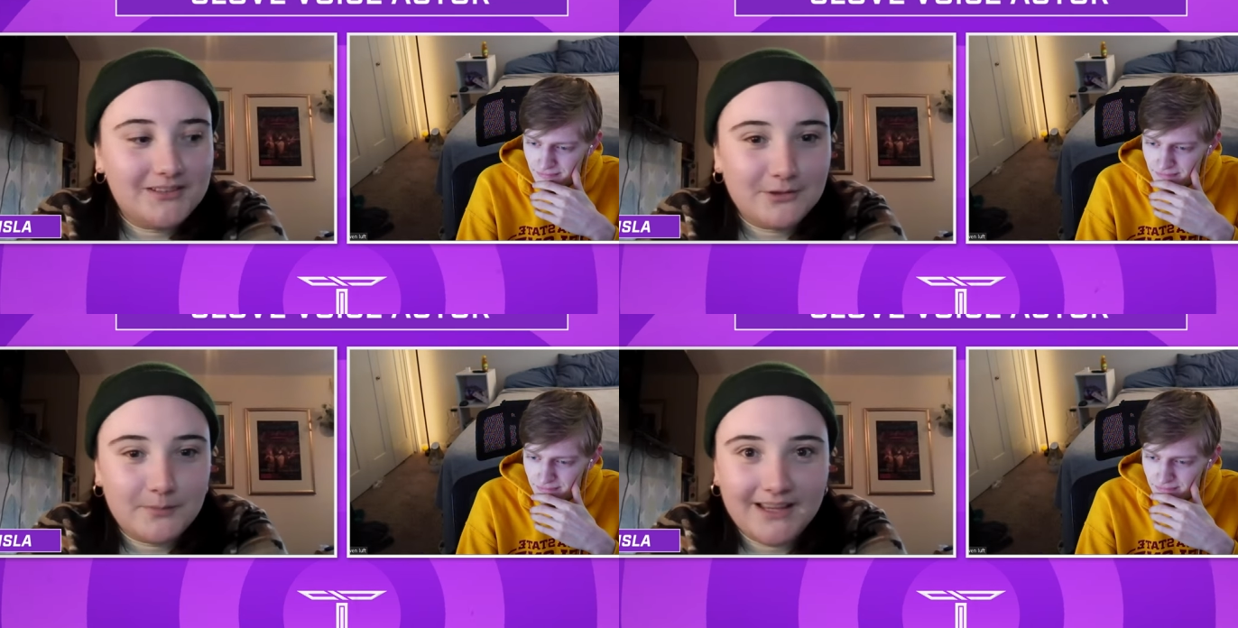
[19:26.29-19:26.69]

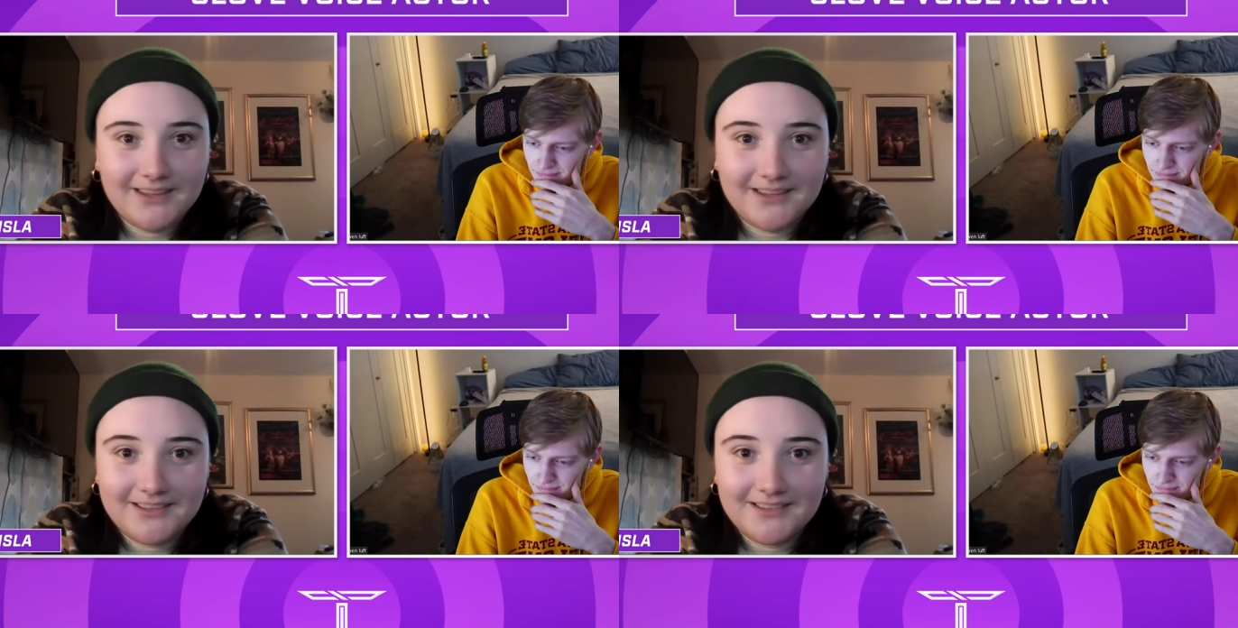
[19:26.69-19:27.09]
Speaker 1: with David
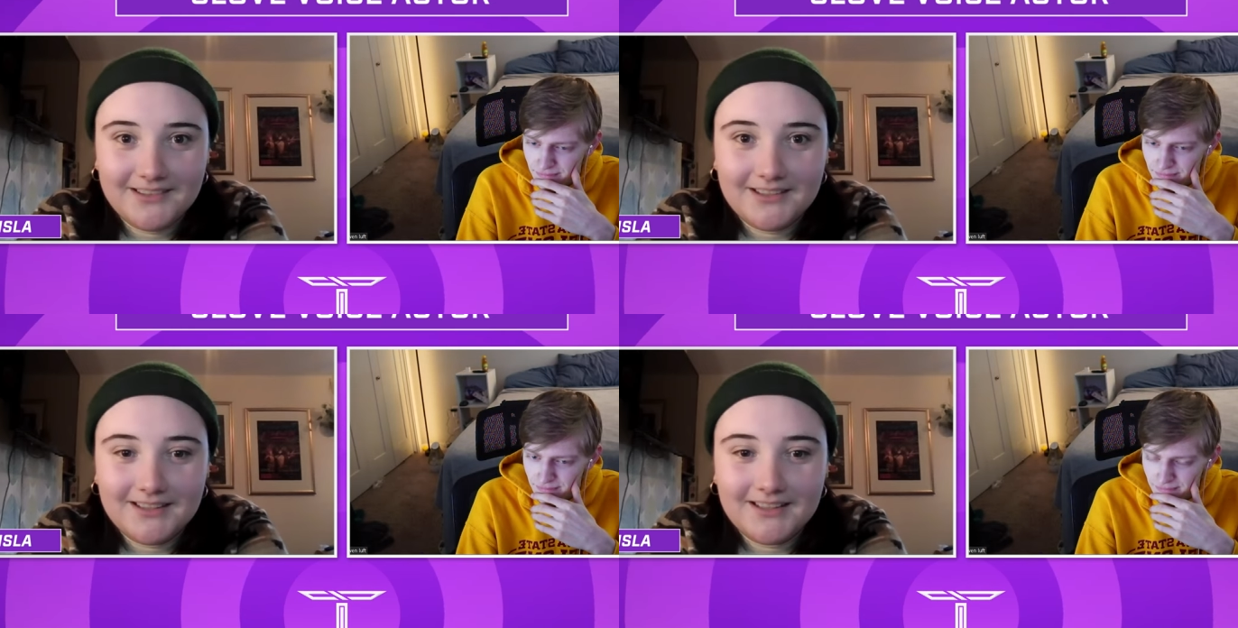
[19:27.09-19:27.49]

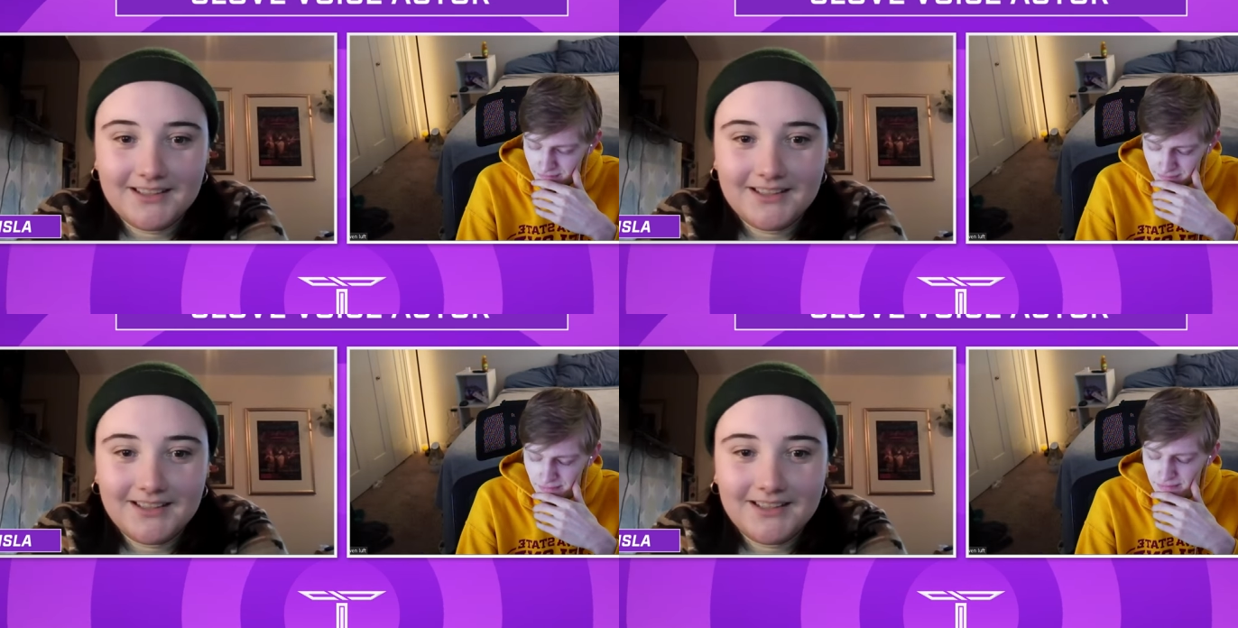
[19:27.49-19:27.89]
Menkin,
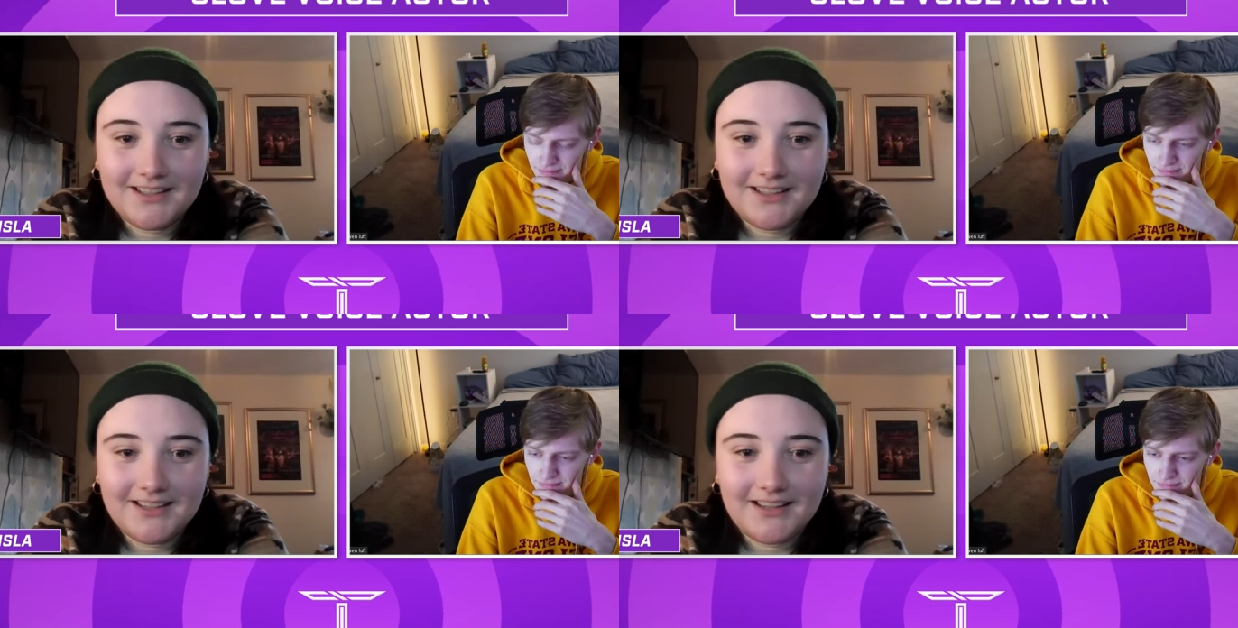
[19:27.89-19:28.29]
mm-hmm.
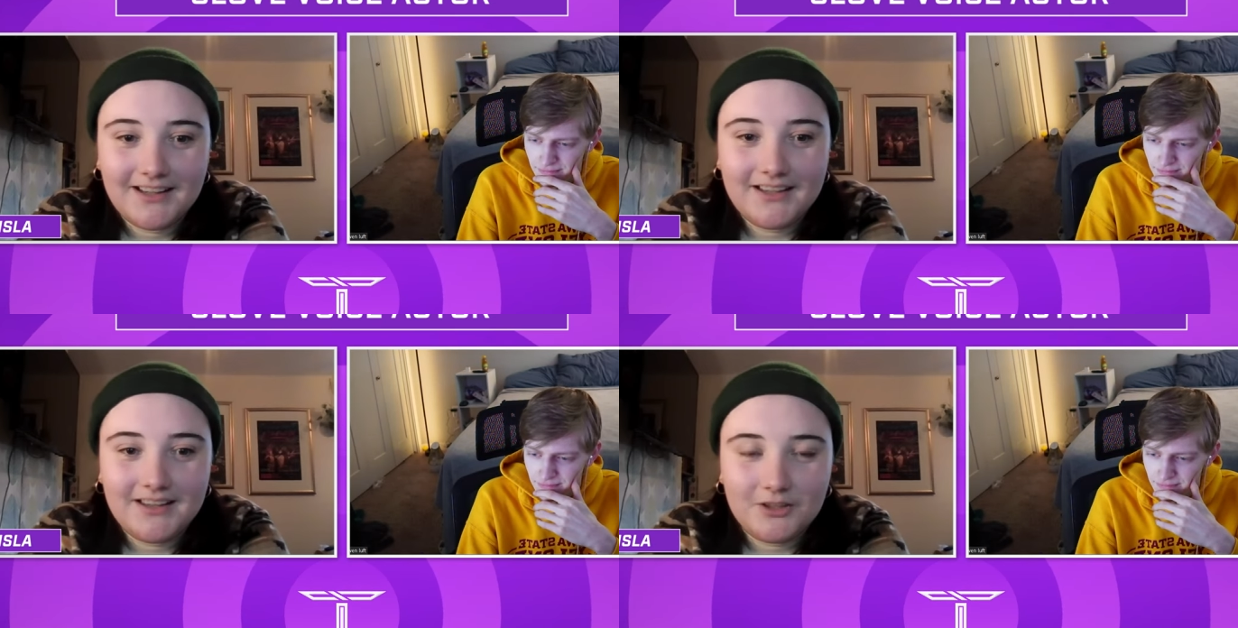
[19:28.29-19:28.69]

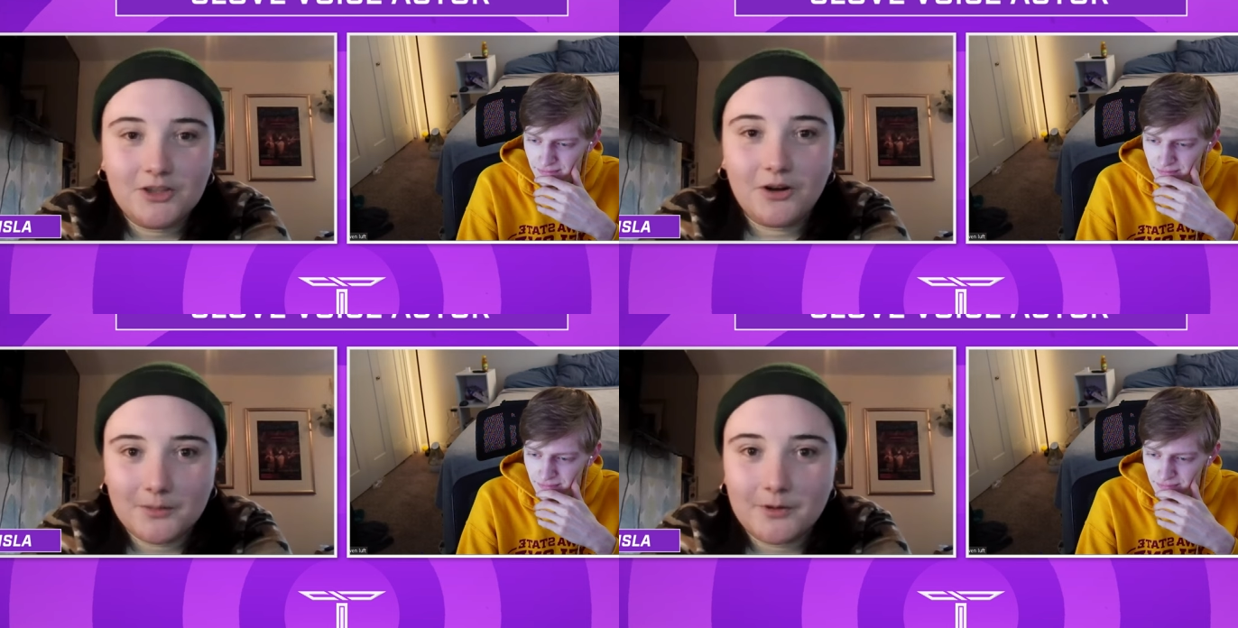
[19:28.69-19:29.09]

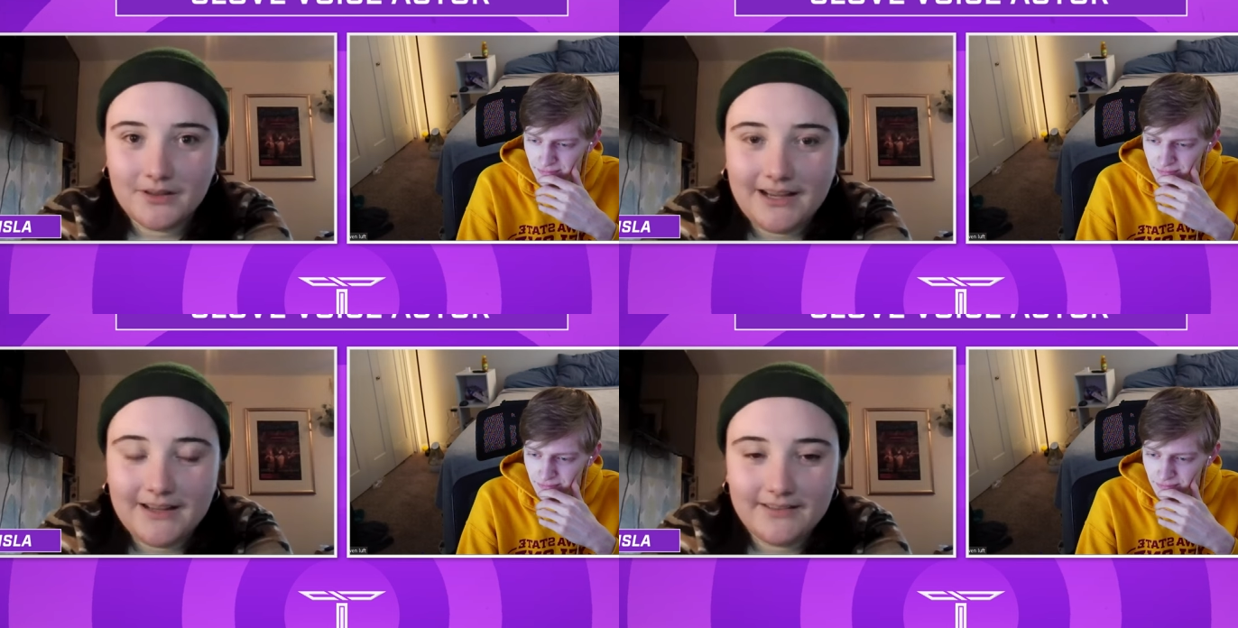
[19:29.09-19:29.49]
he talked
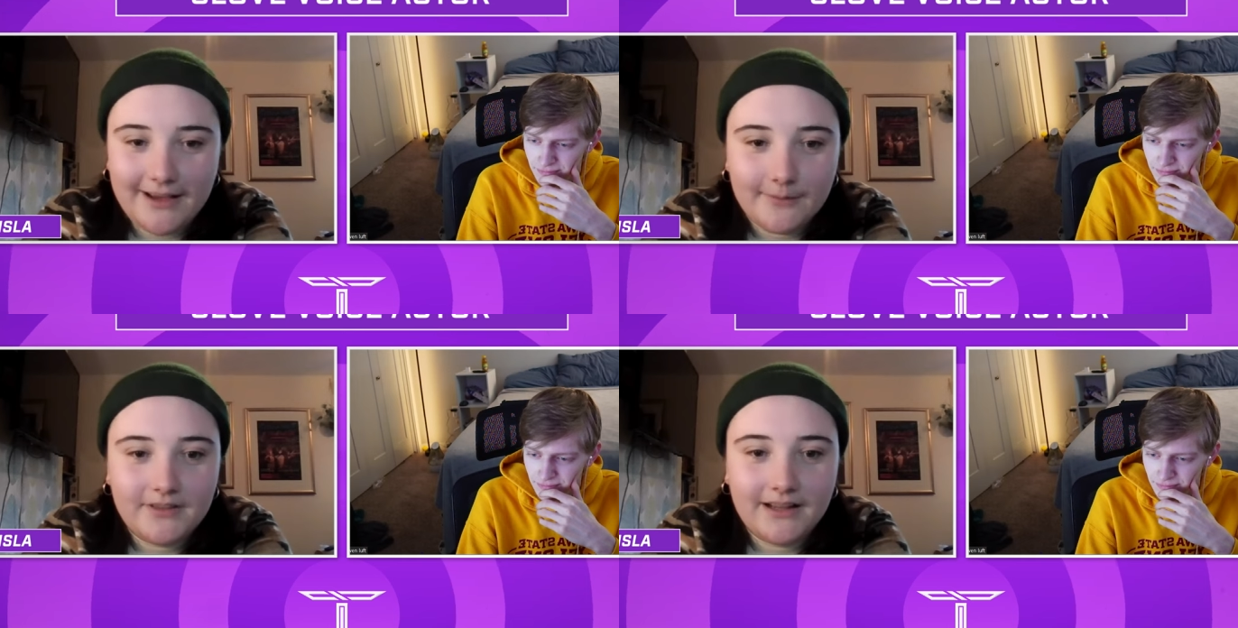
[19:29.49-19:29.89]
about that in
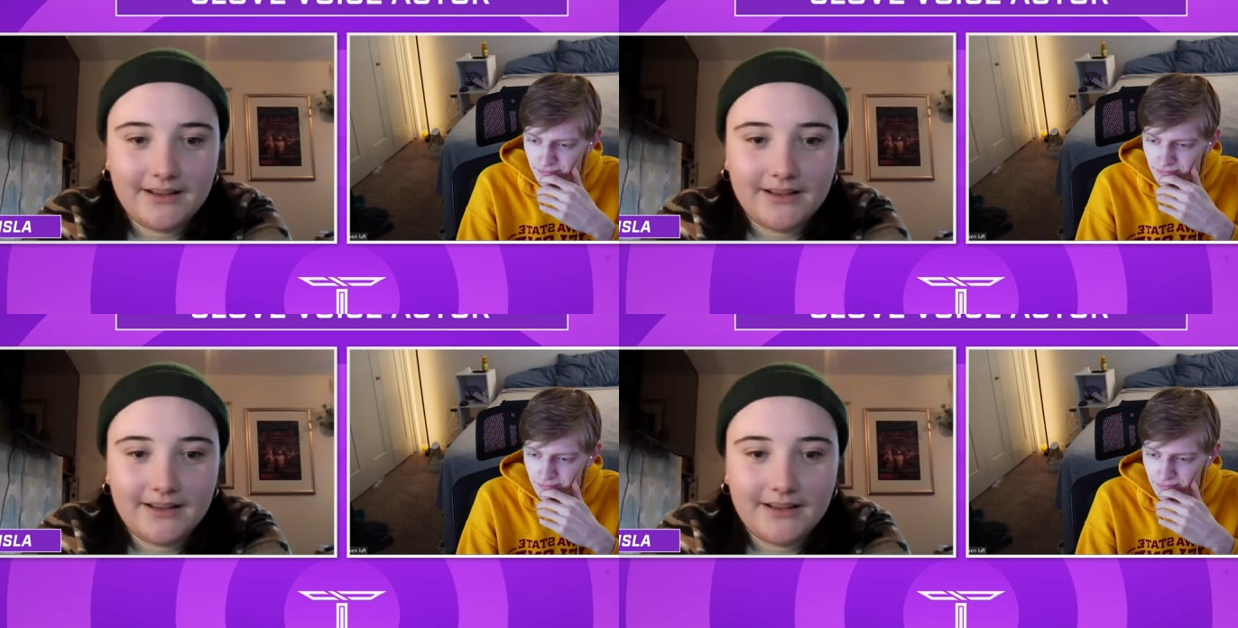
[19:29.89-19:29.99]
depth,